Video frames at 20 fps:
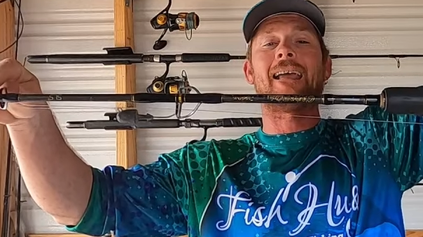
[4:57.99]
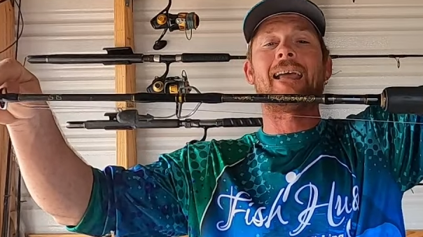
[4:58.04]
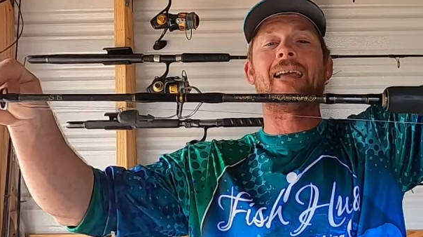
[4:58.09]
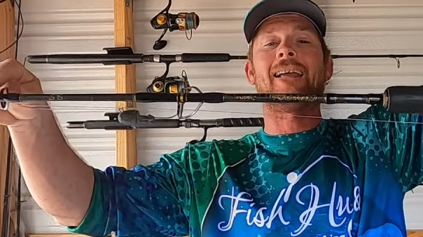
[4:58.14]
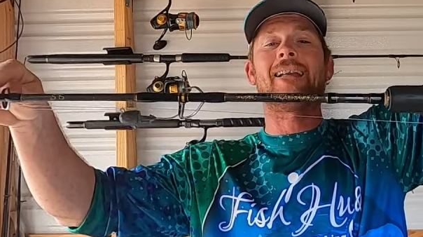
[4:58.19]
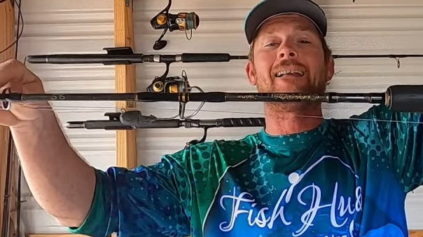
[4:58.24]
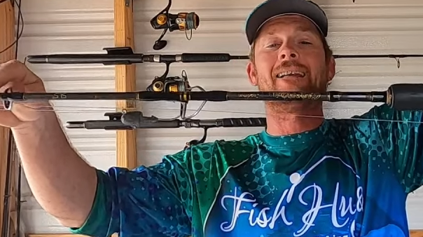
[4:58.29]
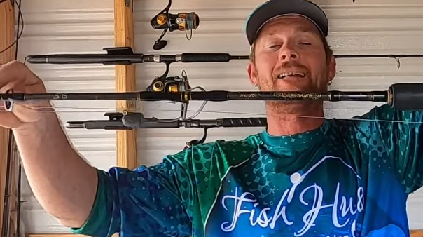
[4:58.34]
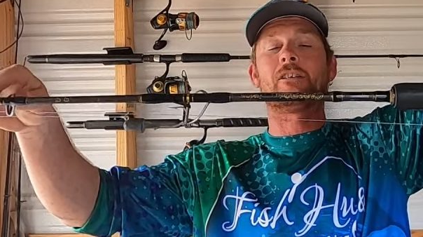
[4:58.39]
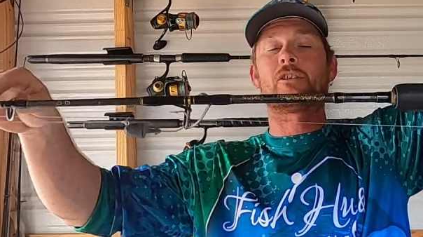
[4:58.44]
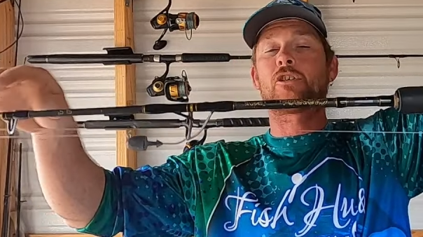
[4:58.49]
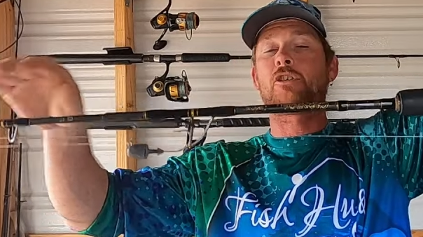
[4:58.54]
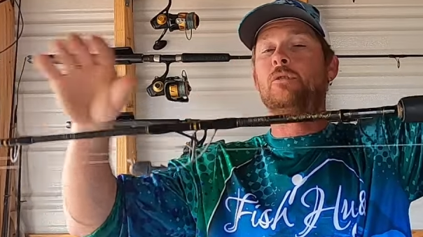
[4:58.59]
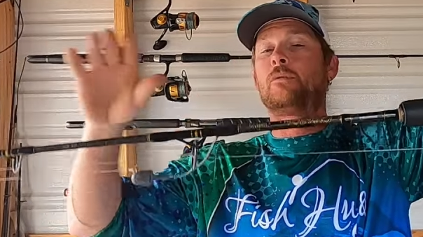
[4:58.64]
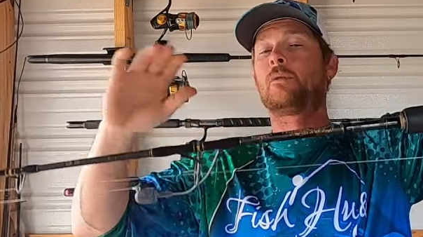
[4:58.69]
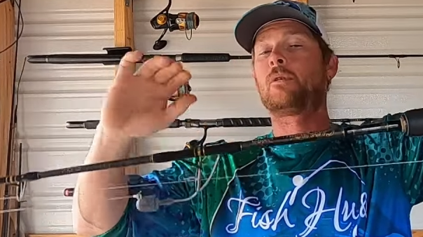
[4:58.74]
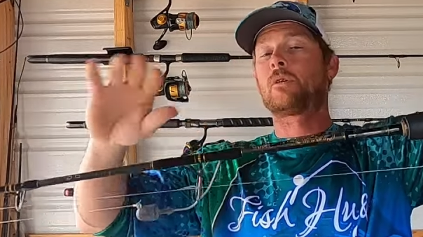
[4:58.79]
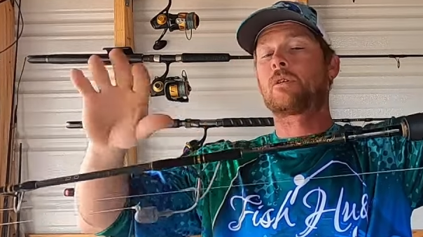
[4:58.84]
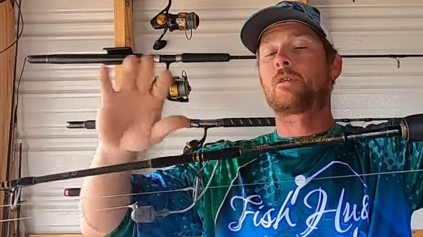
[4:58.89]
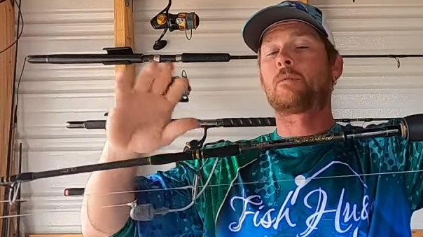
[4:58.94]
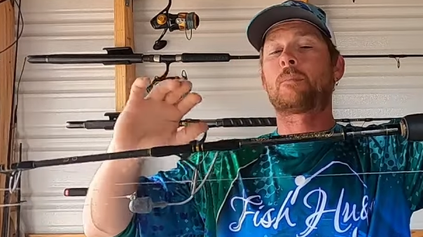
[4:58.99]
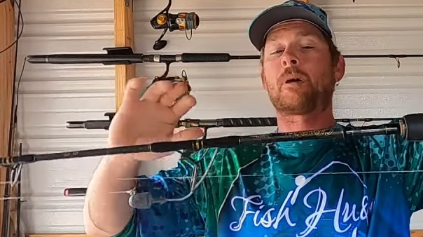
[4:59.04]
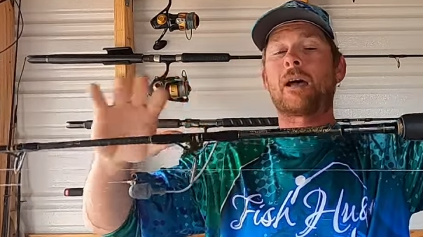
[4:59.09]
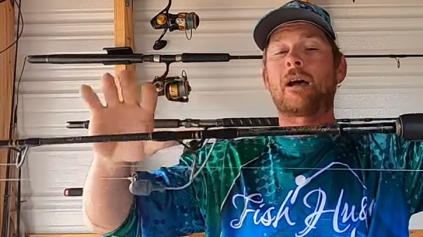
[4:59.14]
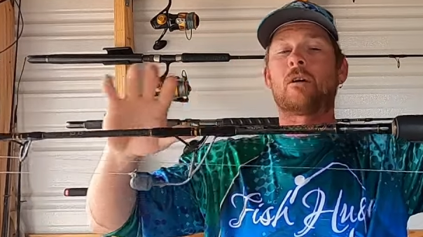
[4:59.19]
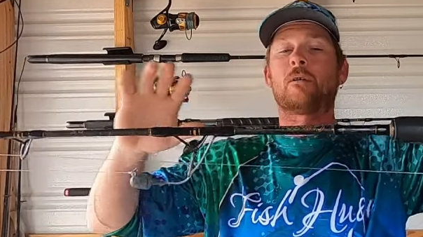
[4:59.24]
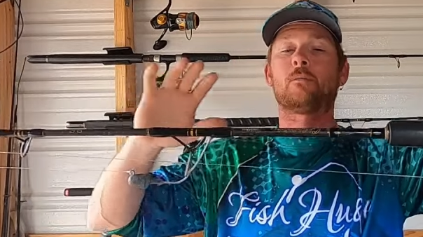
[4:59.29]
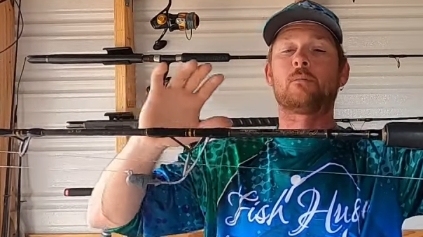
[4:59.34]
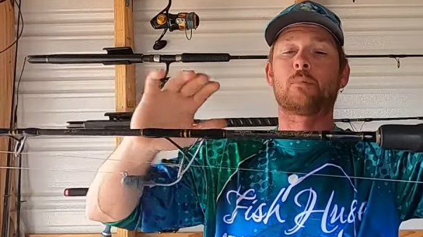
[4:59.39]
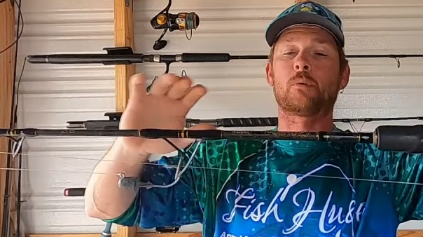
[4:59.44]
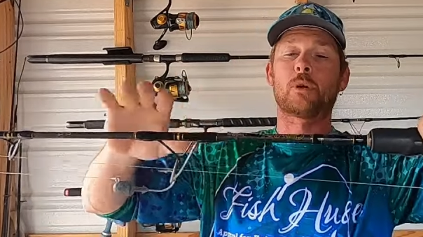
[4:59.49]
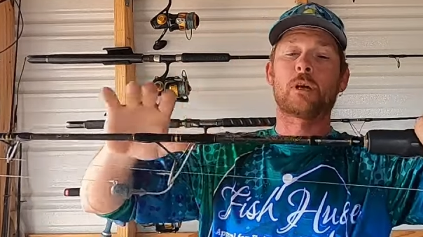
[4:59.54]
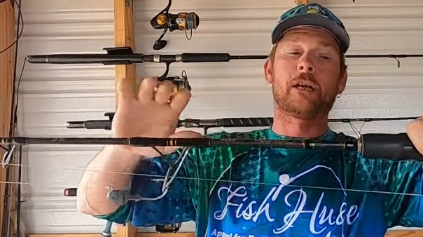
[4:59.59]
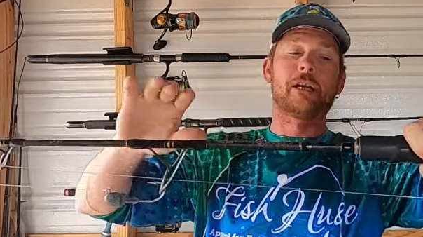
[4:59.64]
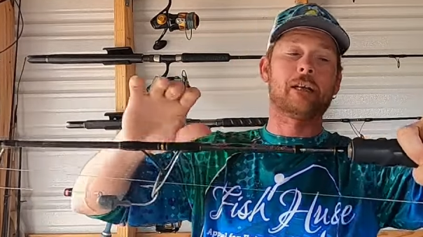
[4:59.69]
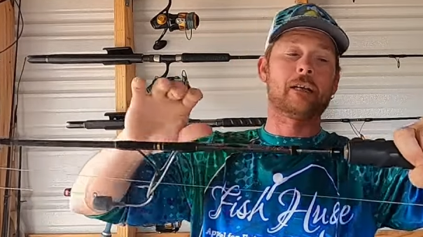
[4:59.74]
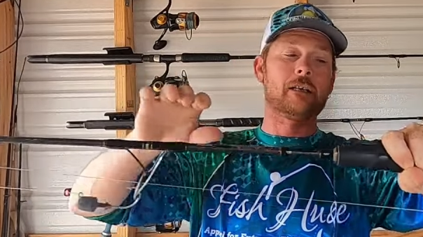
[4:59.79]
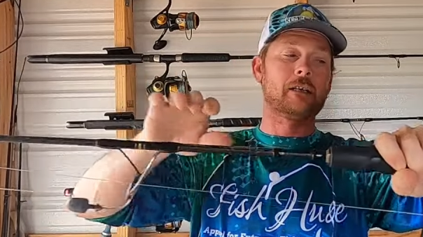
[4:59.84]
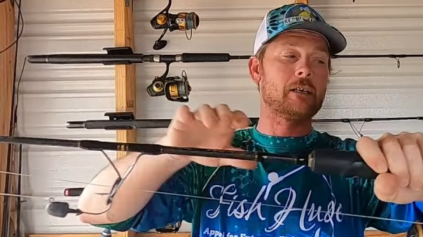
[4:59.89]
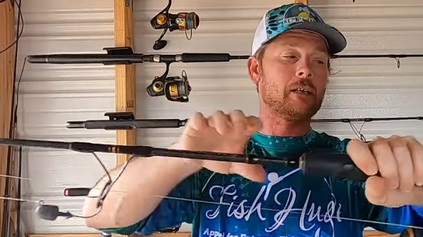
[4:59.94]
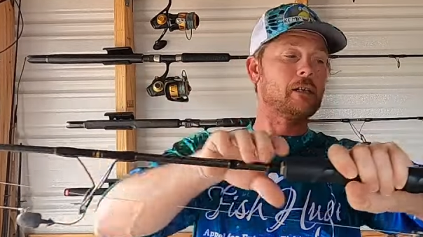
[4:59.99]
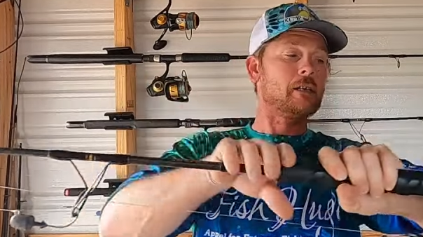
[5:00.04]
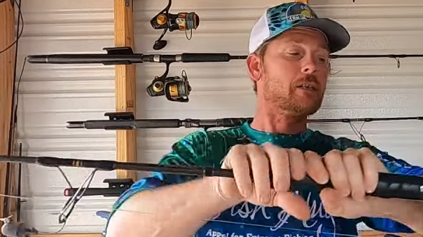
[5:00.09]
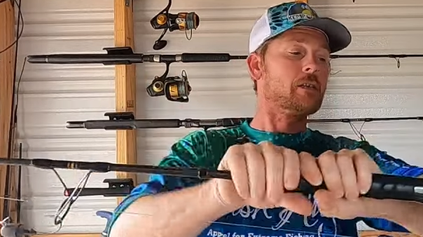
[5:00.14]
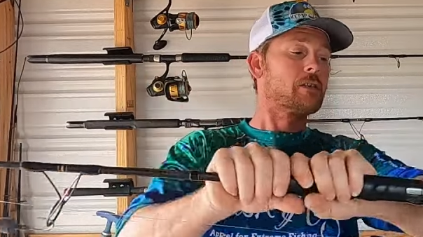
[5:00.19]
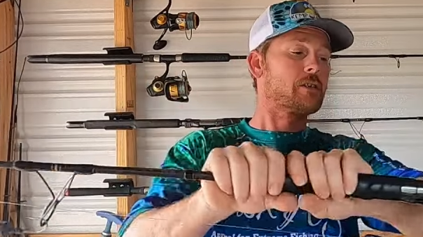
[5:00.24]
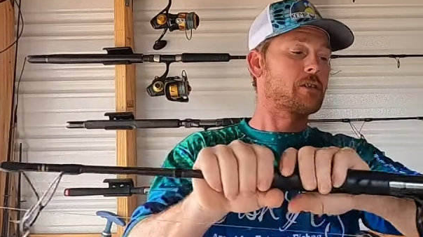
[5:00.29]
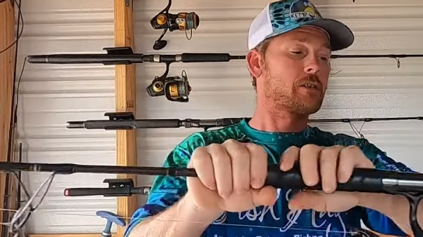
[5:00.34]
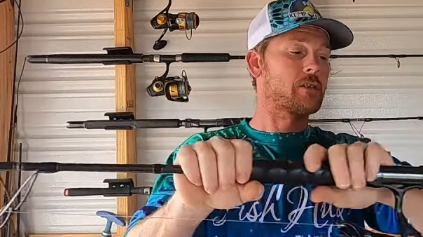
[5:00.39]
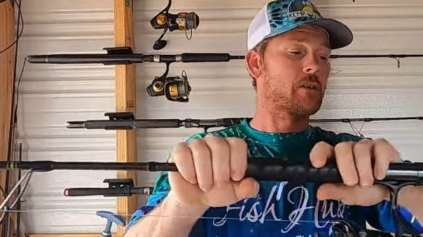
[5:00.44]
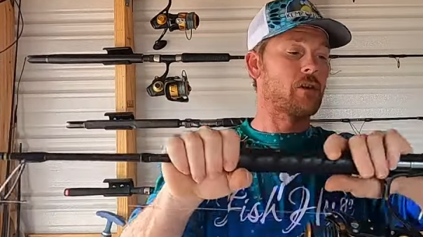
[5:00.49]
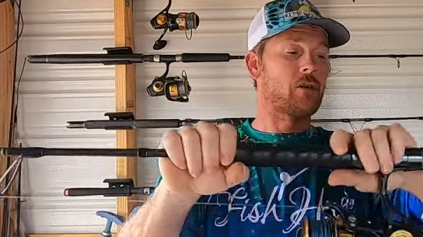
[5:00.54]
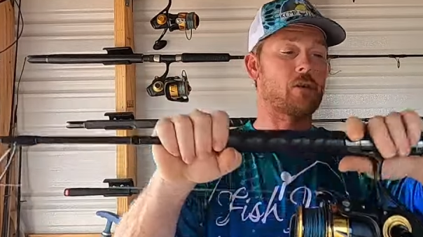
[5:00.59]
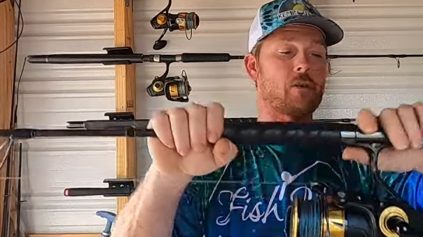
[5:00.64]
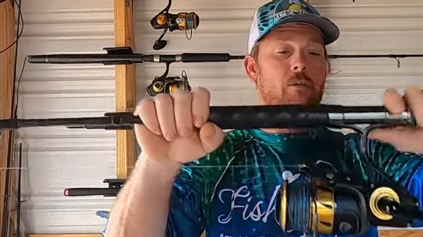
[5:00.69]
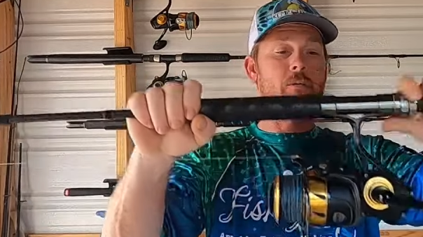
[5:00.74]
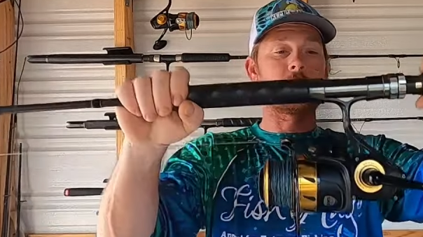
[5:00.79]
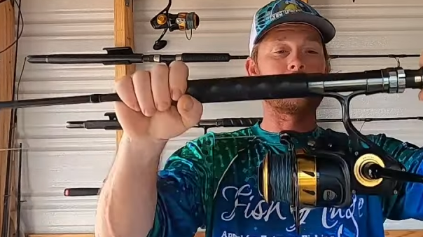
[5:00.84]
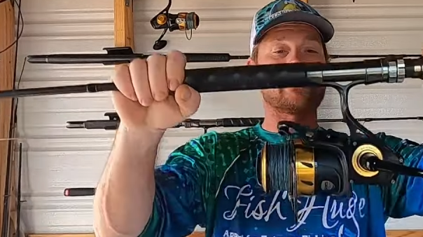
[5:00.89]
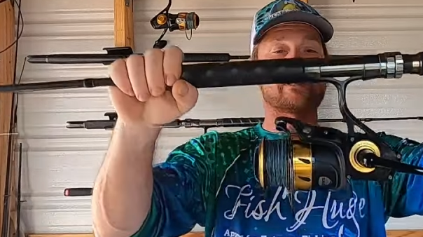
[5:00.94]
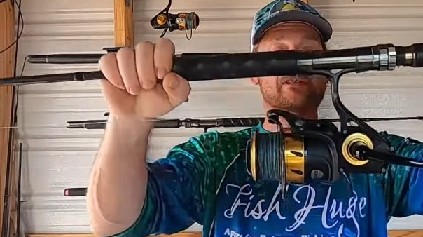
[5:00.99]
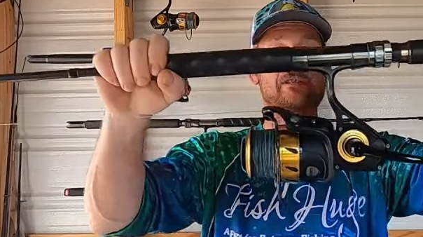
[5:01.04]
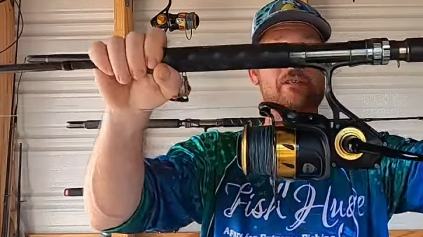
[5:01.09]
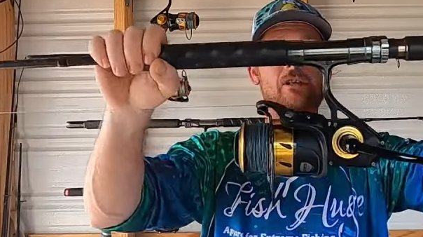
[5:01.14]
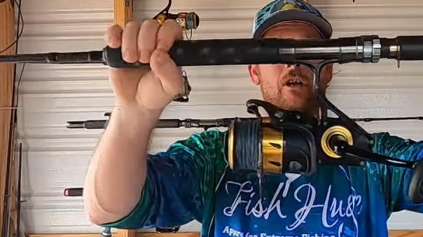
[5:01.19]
80 to 200-pound braid. So this